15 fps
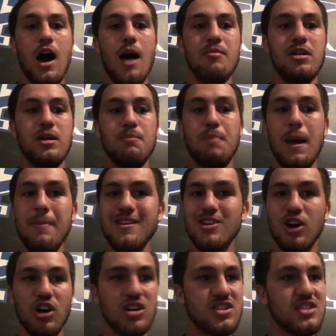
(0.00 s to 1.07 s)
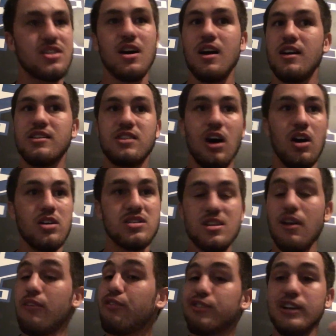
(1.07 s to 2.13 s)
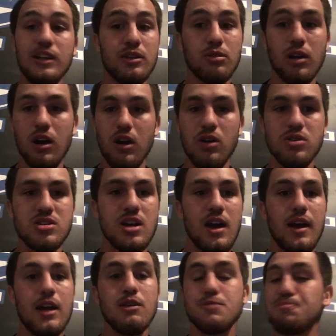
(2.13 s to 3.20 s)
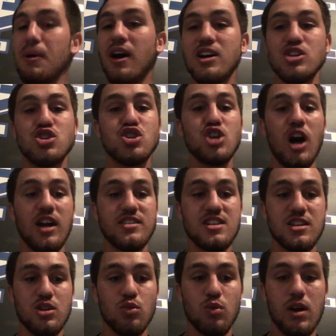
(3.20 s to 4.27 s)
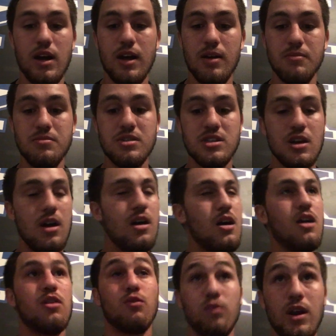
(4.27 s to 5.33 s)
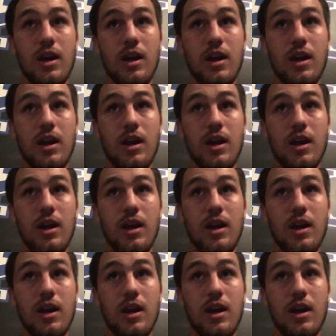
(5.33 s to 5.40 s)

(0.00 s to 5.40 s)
I mean, baby hooks, dunks, free throws. He was blocking shots at the rim. I